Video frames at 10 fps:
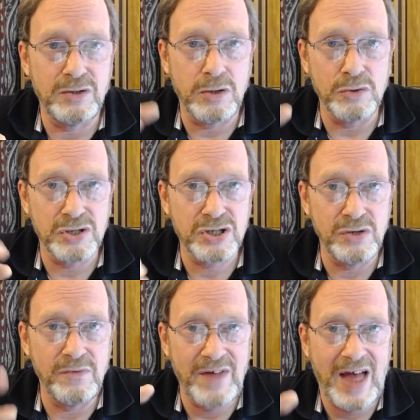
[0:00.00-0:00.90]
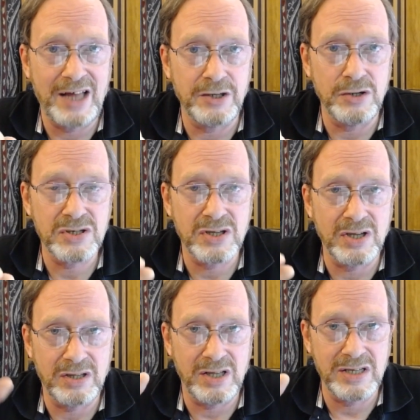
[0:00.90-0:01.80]
those two values,
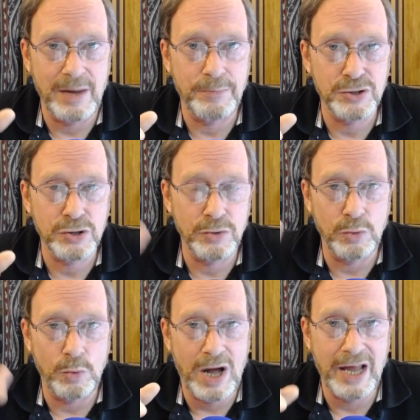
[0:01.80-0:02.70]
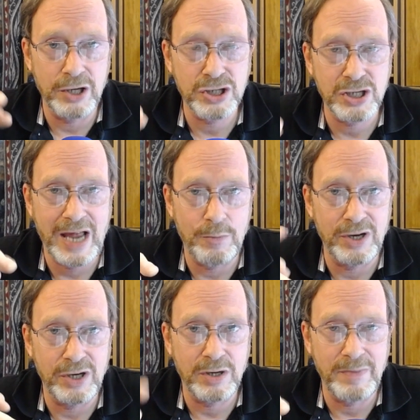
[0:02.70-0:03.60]
the, the temperature and the wattage, so that
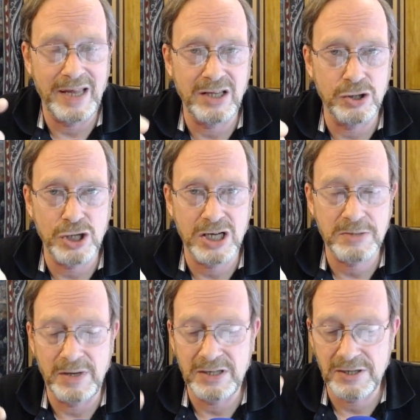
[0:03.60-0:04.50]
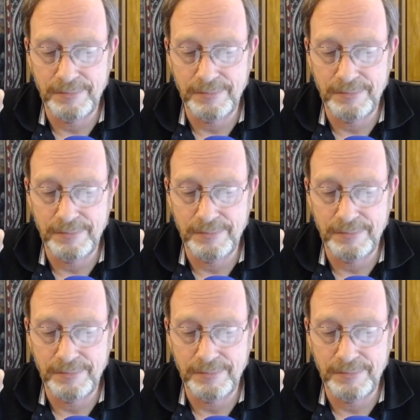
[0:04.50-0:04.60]
way you can make the adjustments.